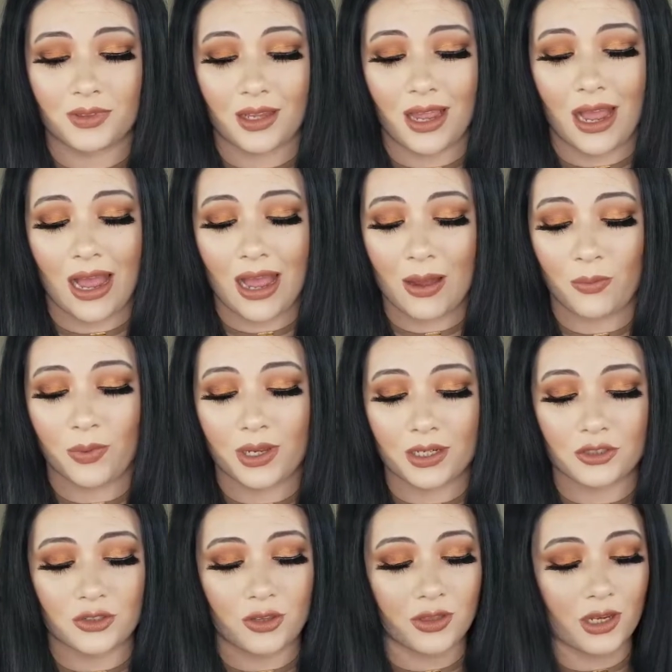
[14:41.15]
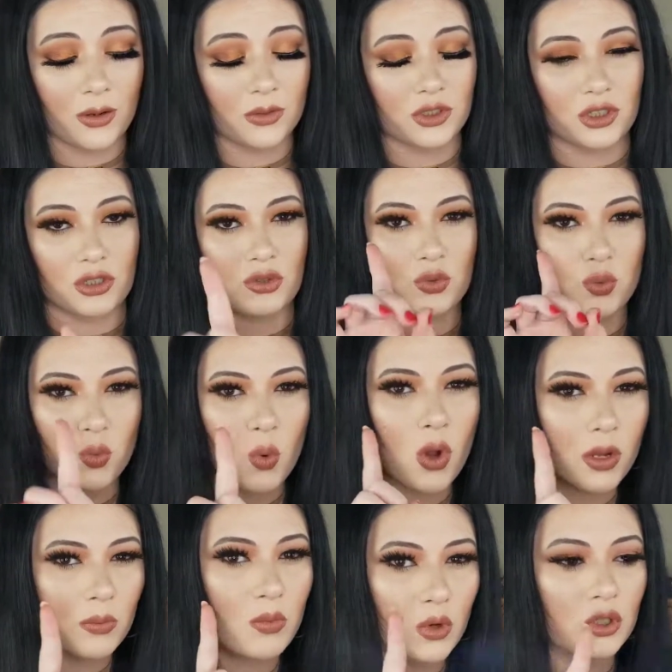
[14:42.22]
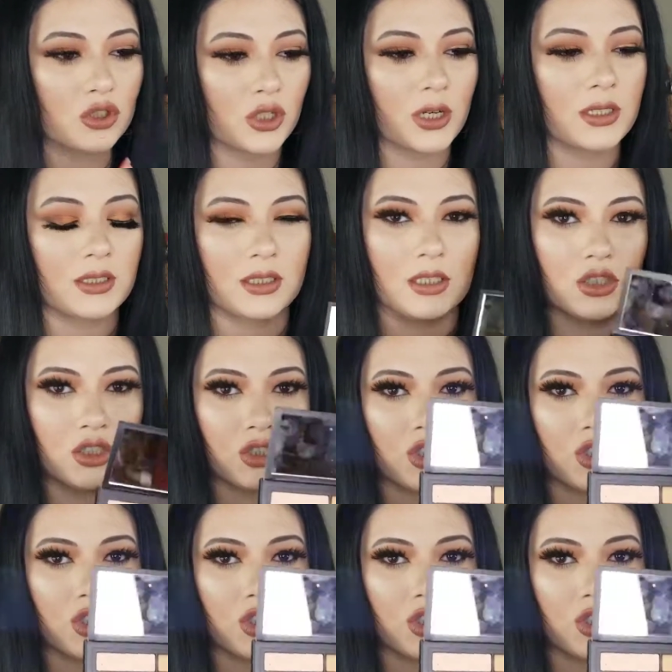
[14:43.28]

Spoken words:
I wish that there was just one more transition